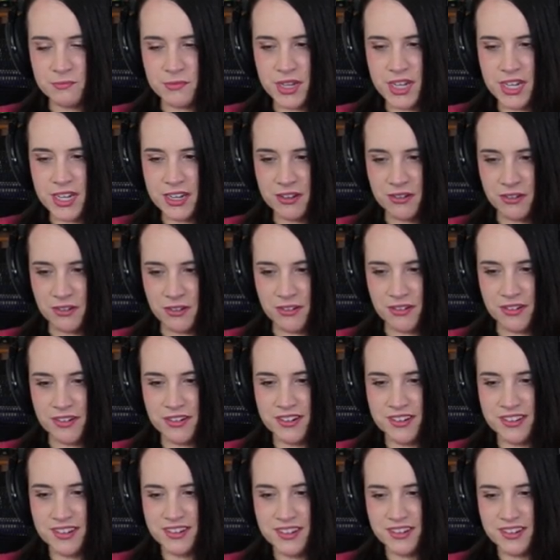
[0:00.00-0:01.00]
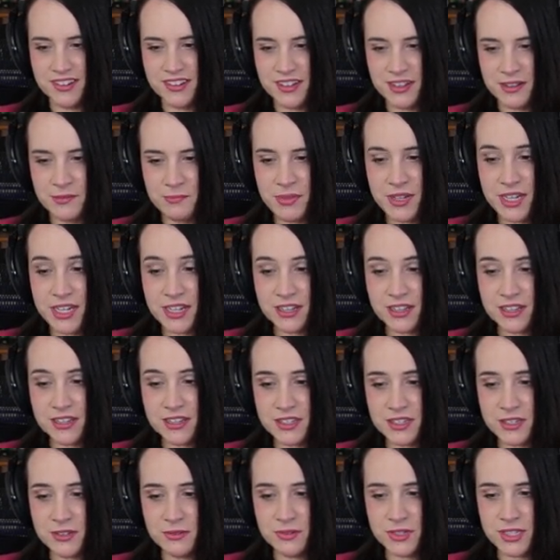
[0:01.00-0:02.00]
Meager?
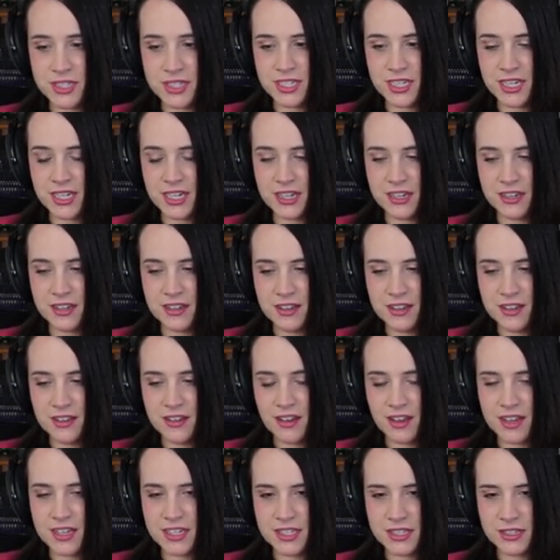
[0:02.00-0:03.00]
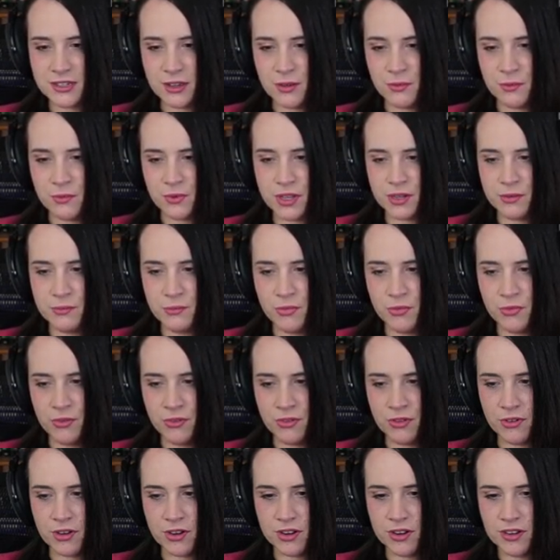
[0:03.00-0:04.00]
Because, you see, I saw one
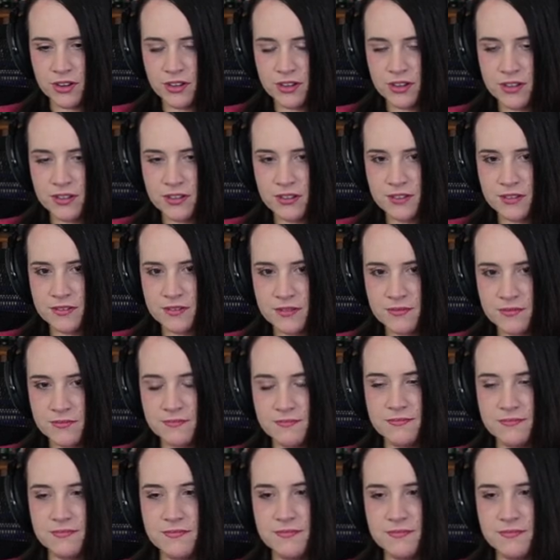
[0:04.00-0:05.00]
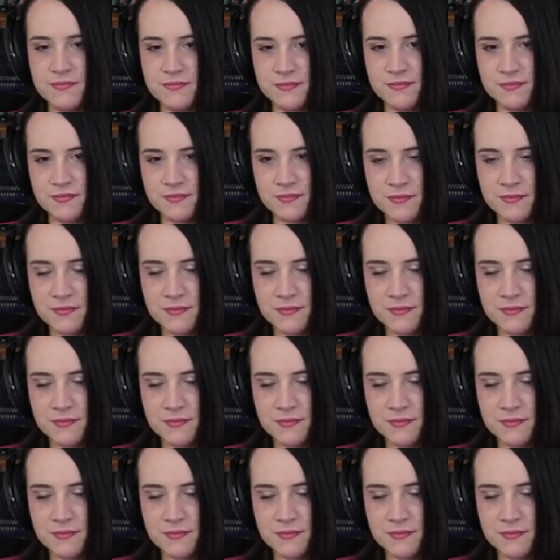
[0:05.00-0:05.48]
more. Mm-hmm.